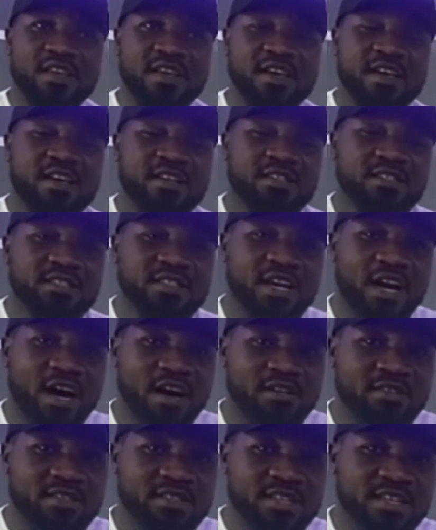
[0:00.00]
a
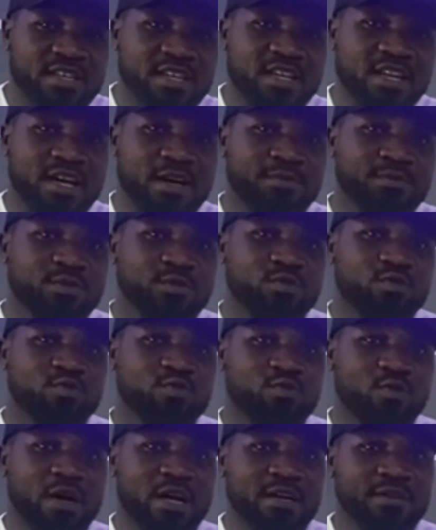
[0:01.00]
child taking up to
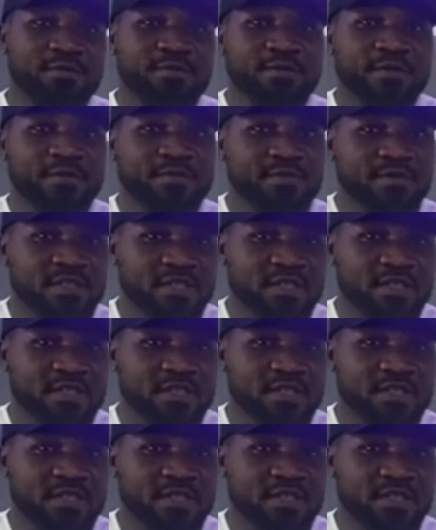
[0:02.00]
150